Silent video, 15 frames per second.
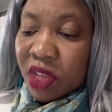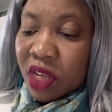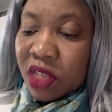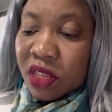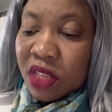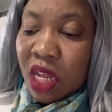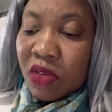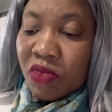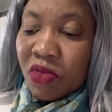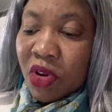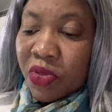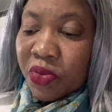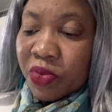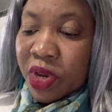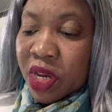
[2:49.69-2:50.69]
his net
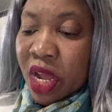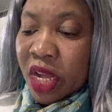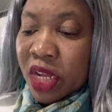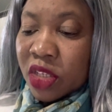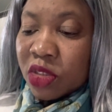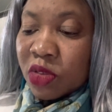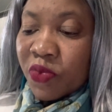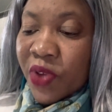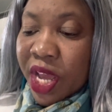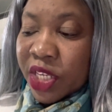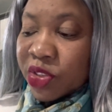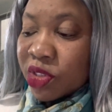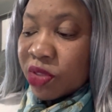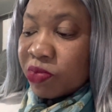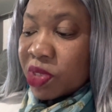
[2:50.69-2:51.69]
worth went down to
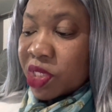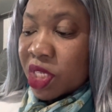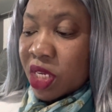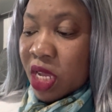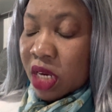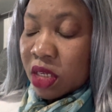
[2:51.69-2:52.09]
$500 million.